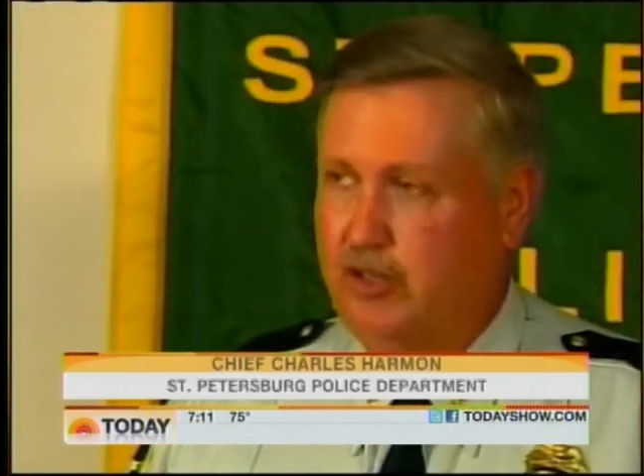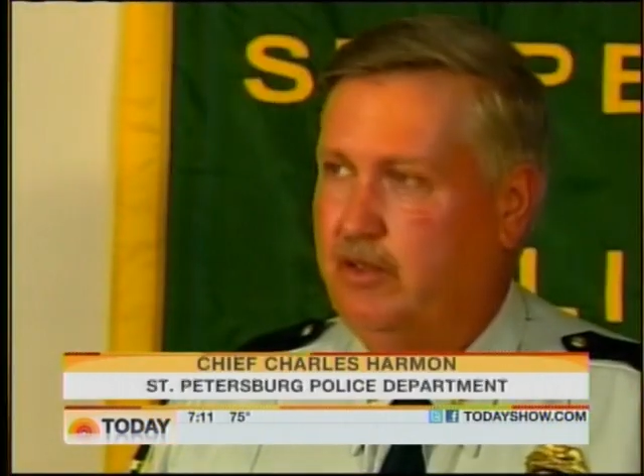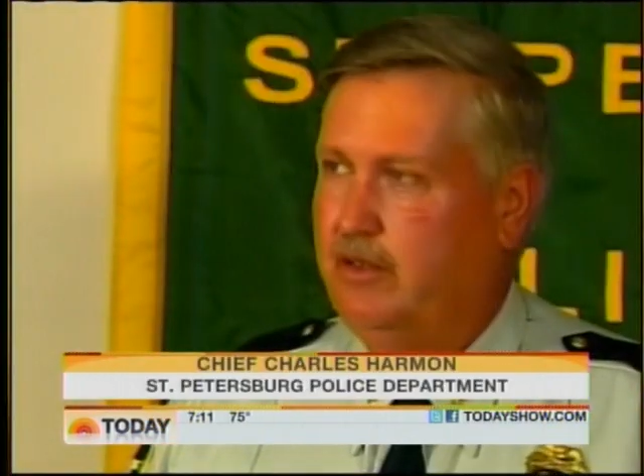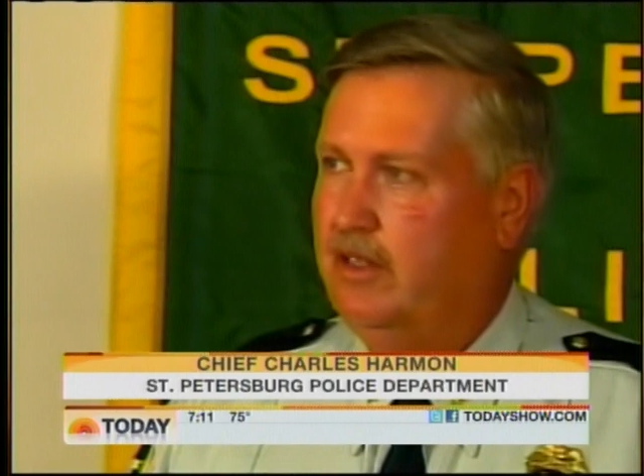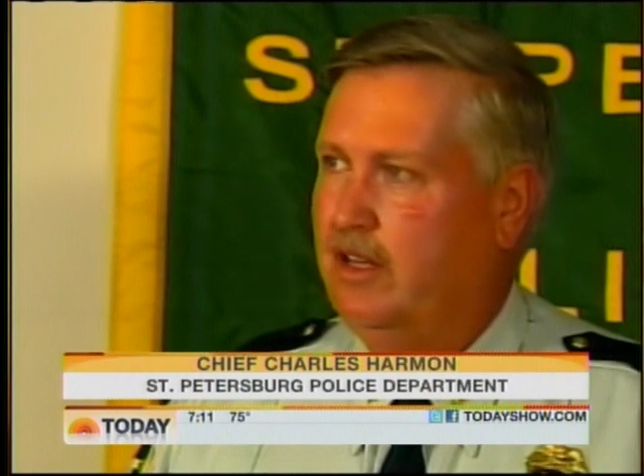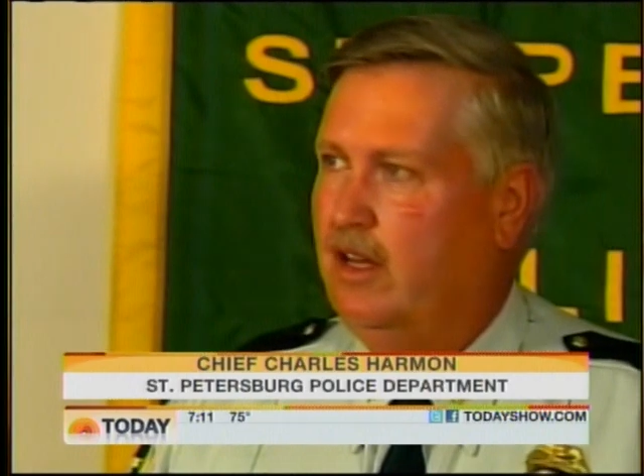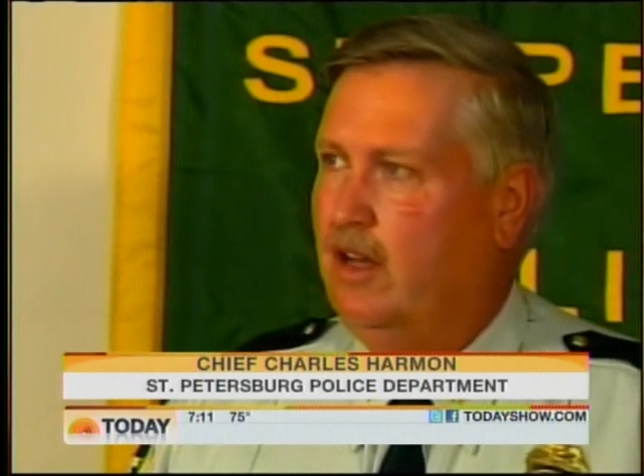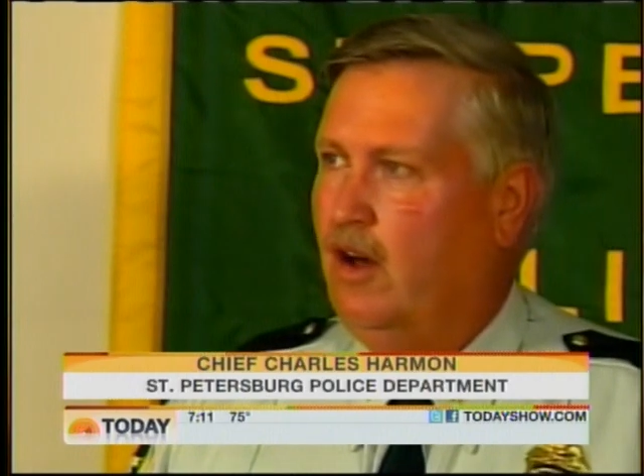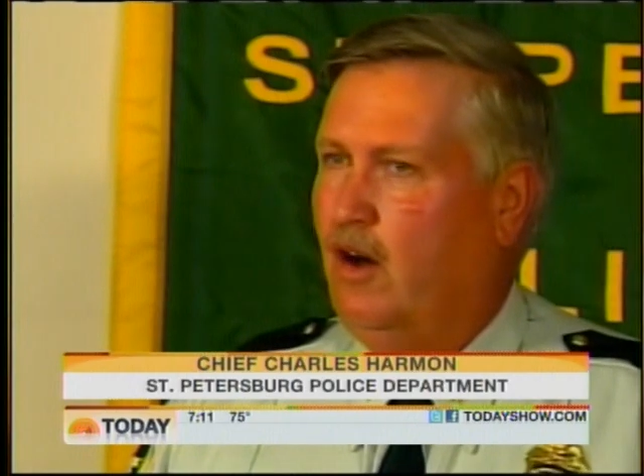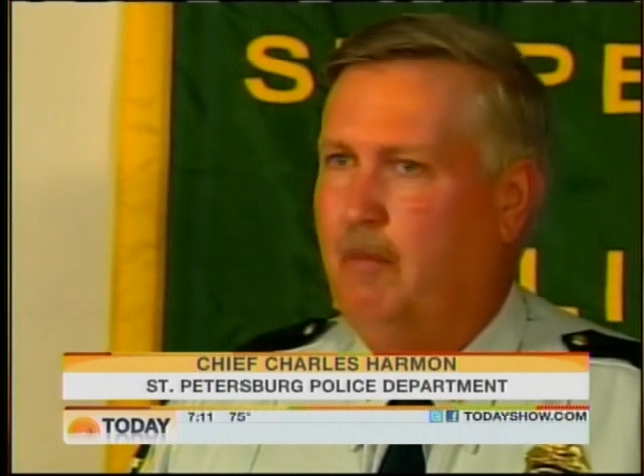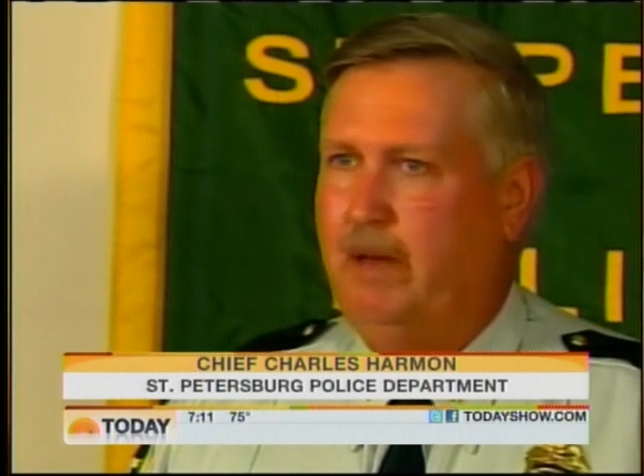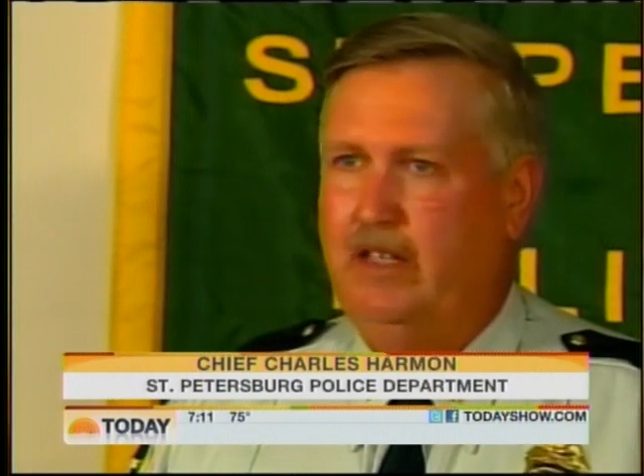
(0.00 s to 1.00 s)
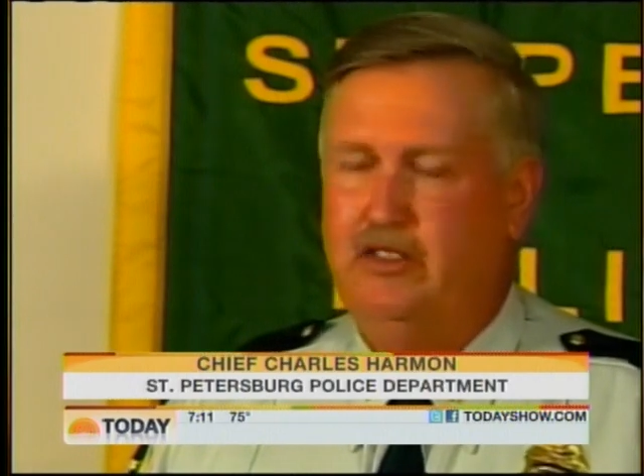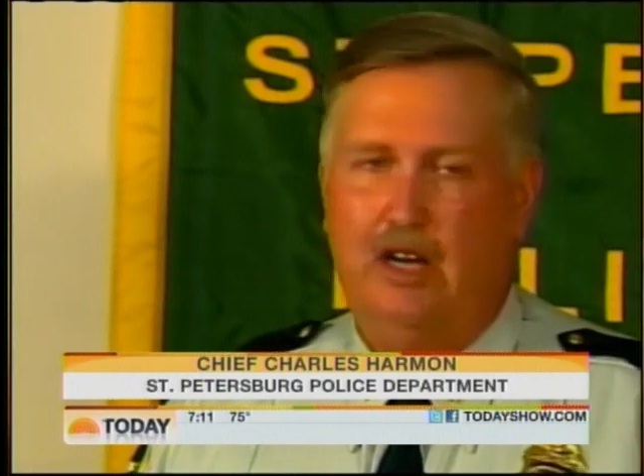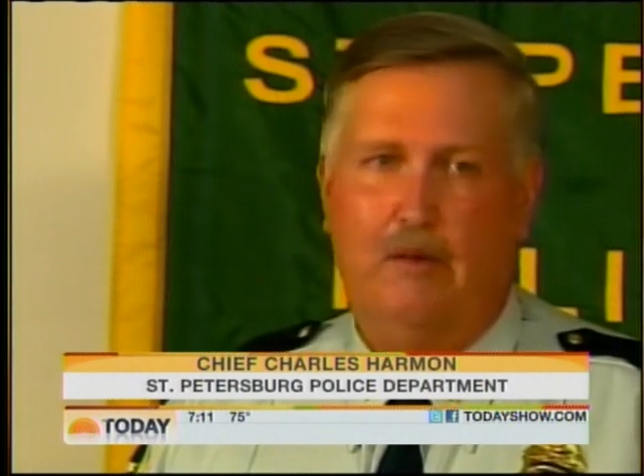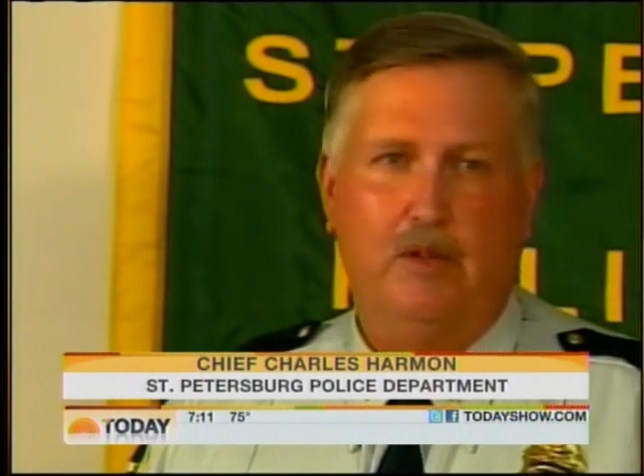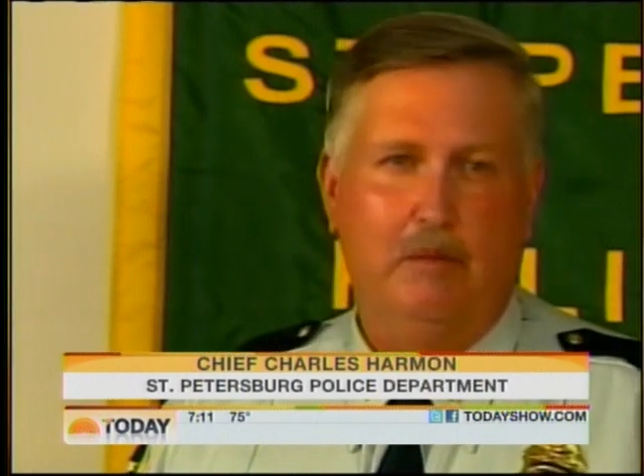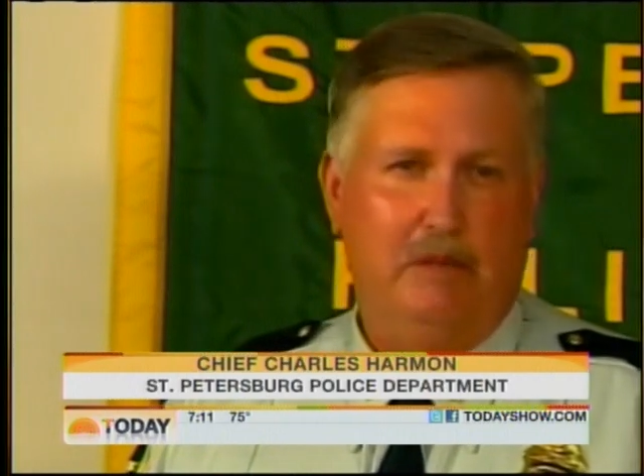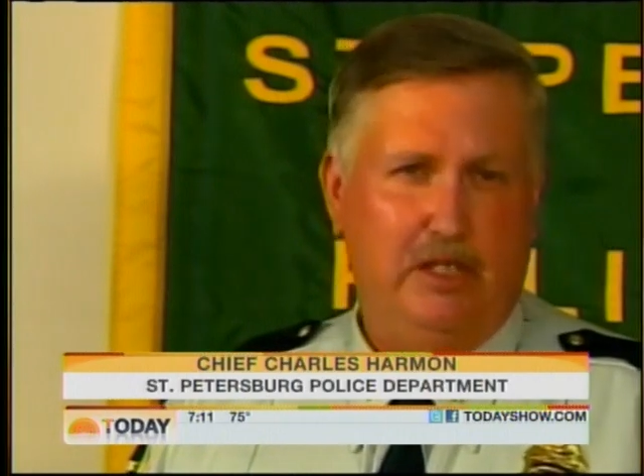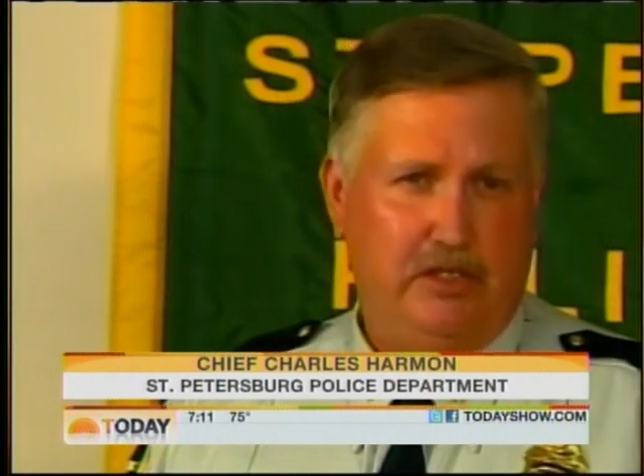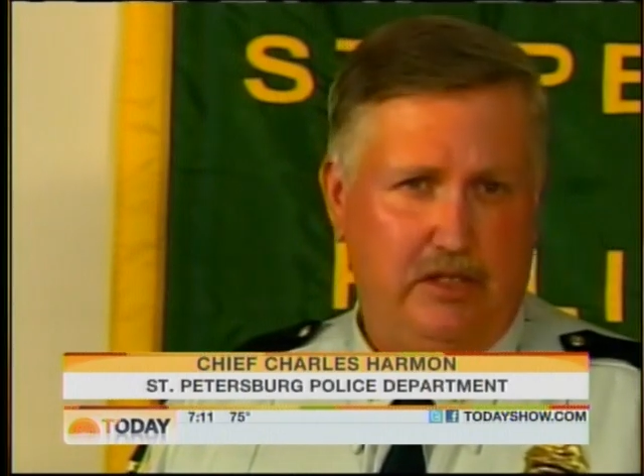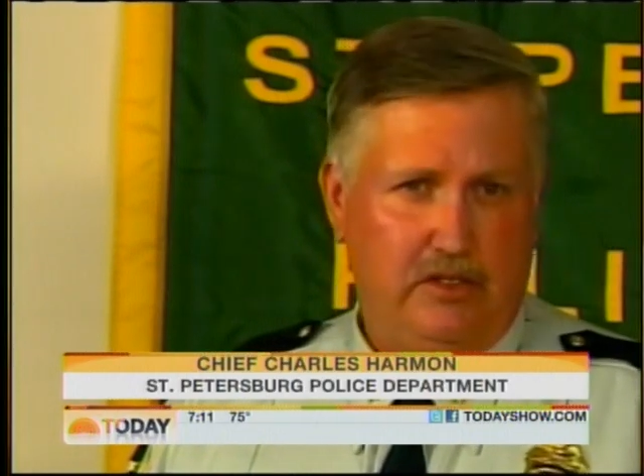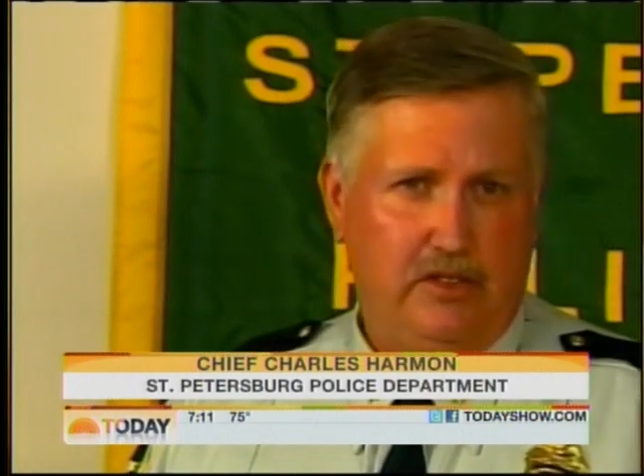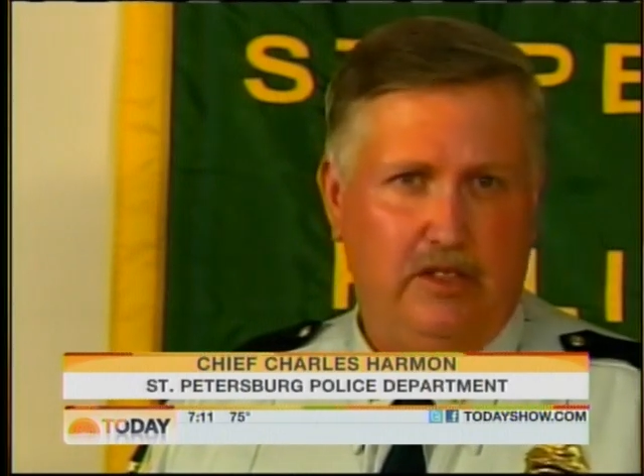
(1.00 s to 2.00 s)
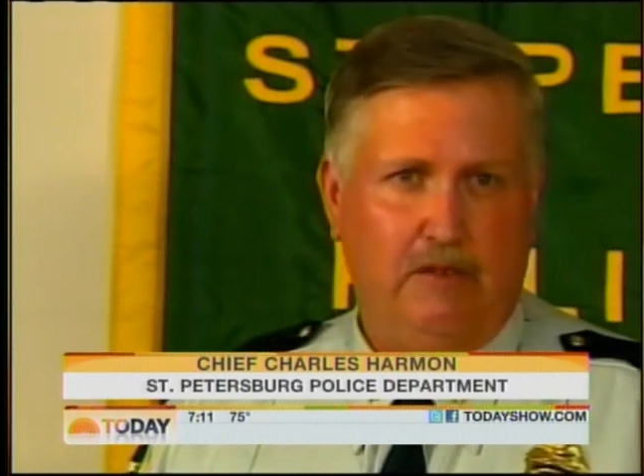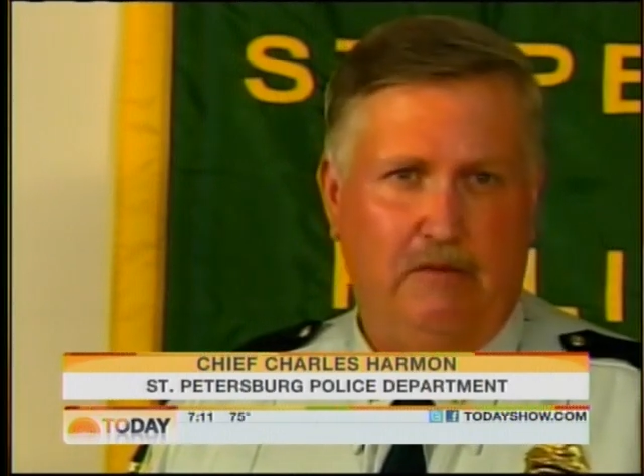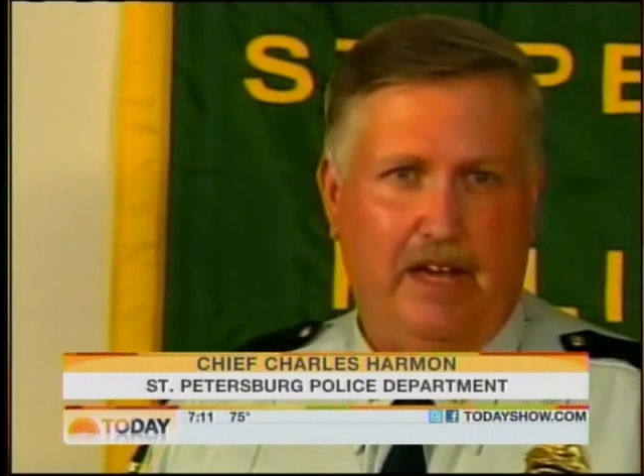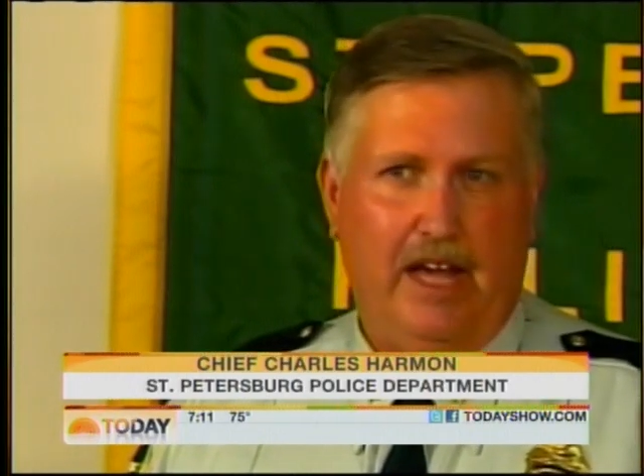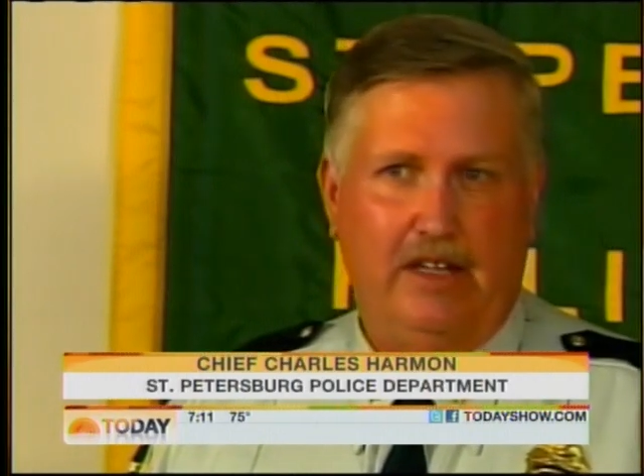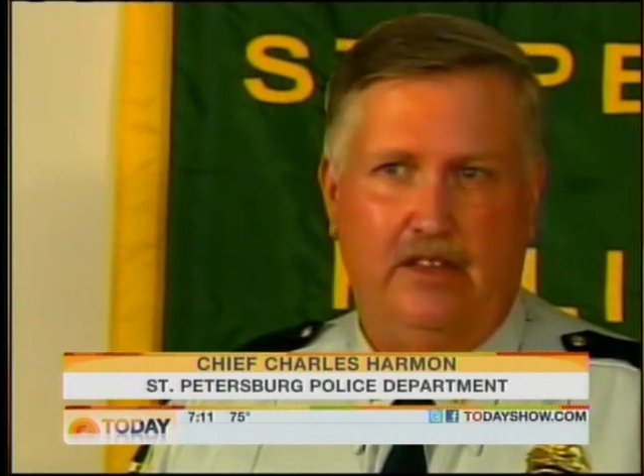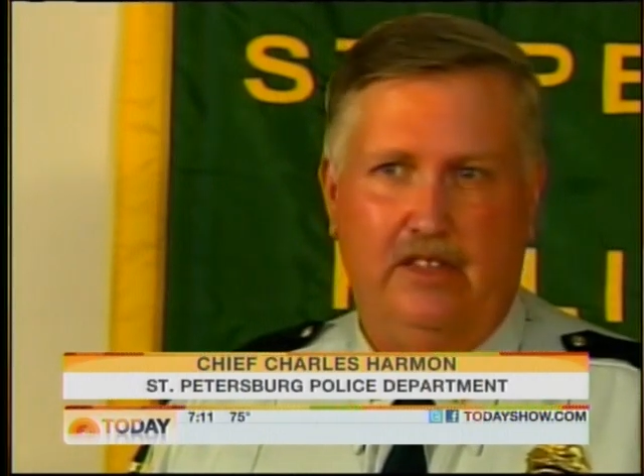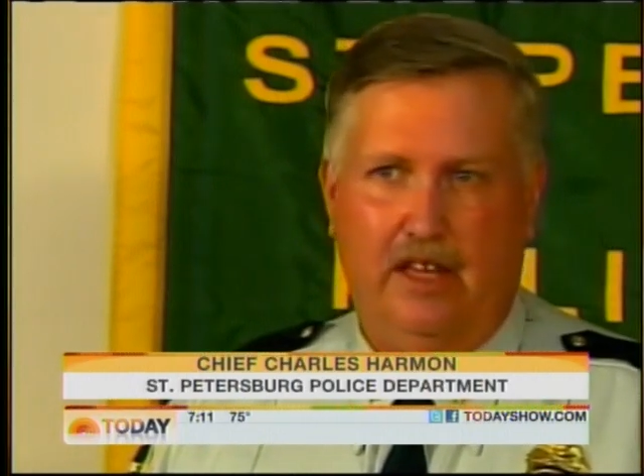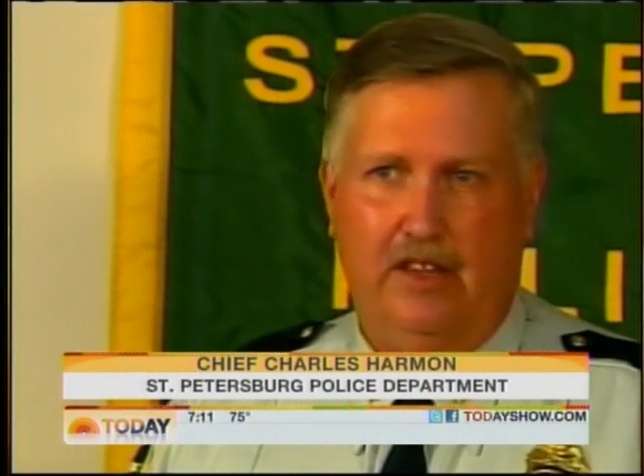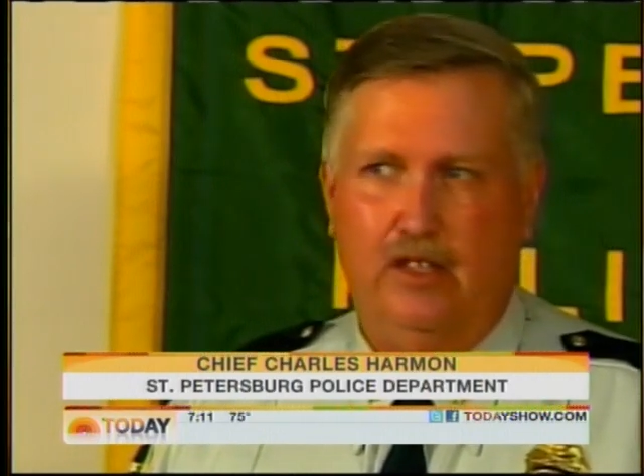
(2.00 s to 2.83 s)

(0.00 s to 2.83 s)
Newton all made several admissions to the fact that they,